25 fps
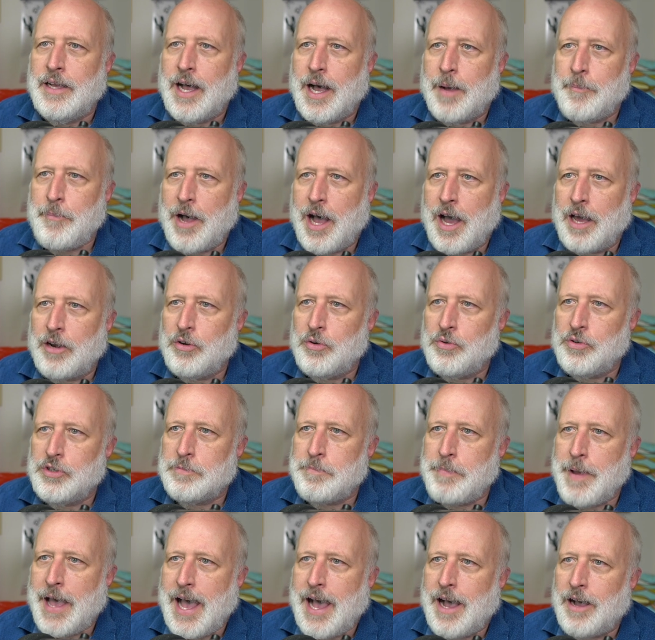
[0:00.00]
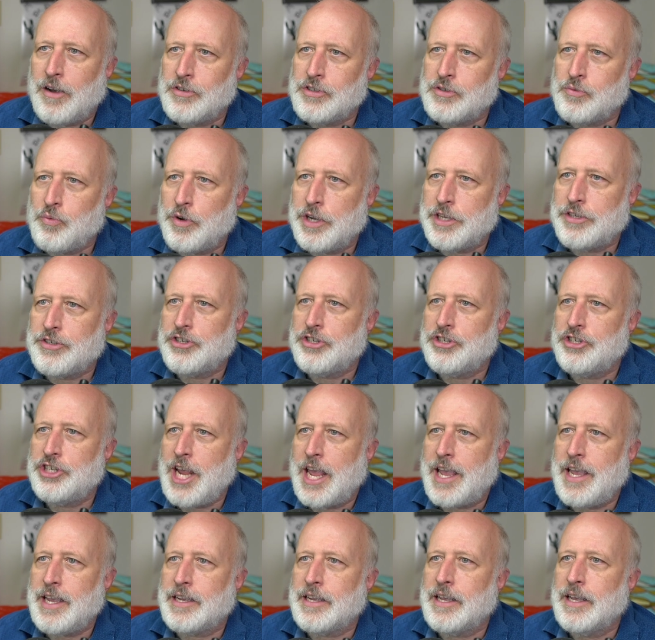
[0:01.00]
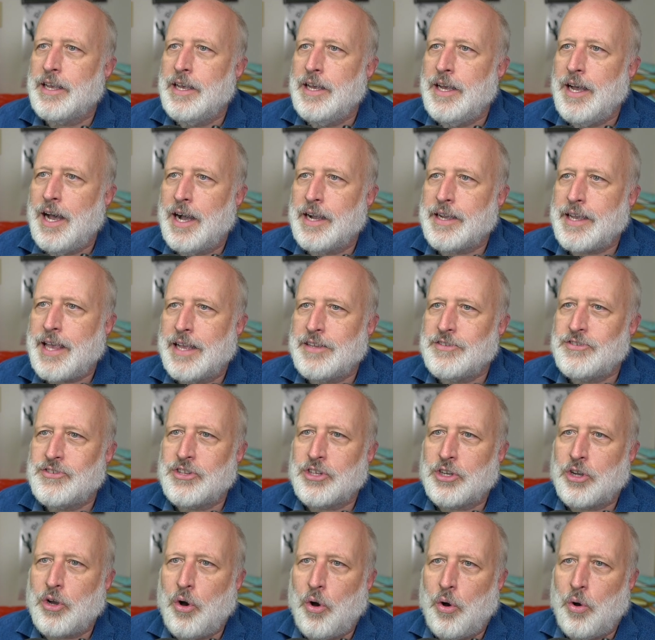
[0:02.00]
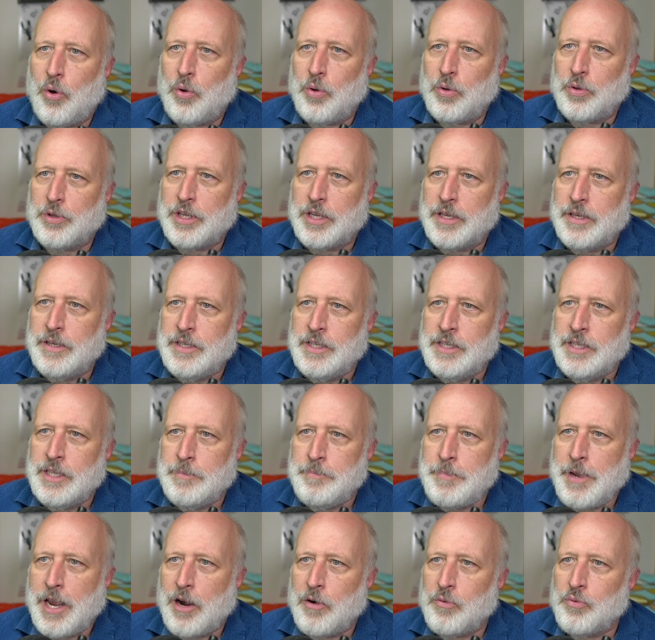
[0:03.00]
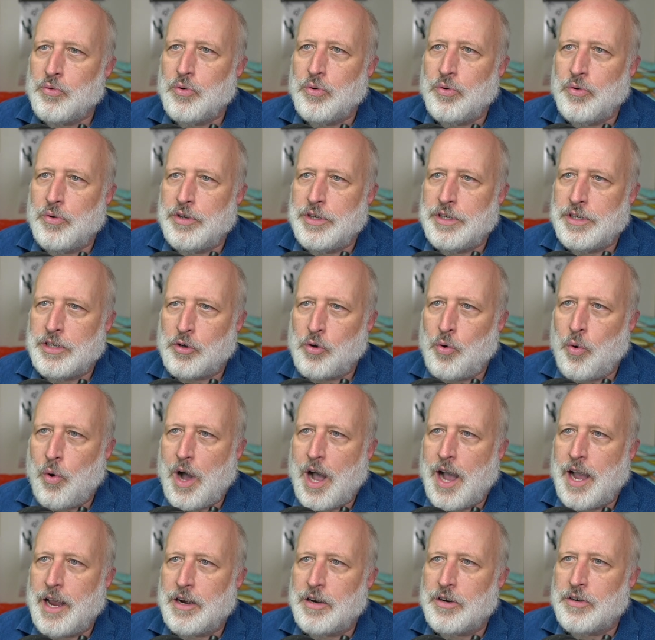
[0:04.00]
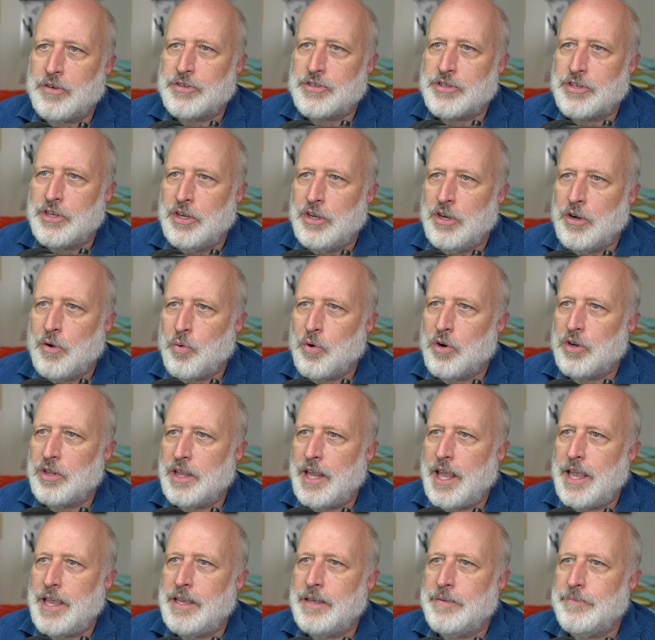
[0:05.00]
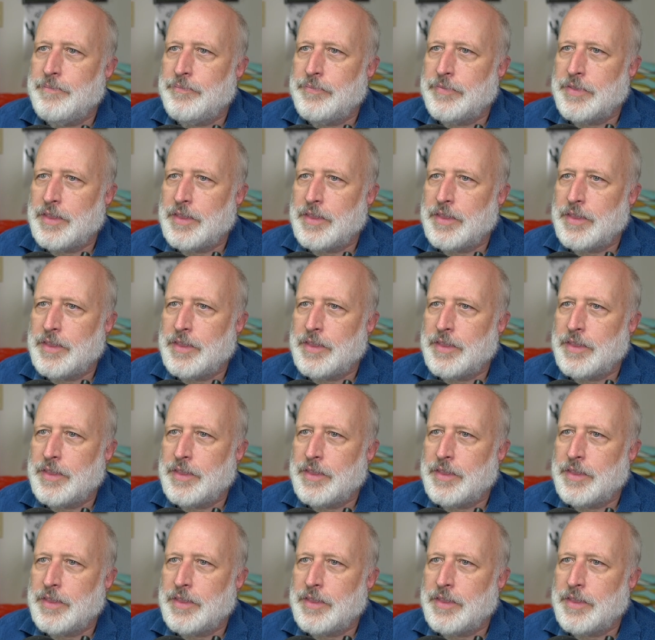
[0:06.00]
upon whose boughs which shake against the cold, bare ruined choirs were late,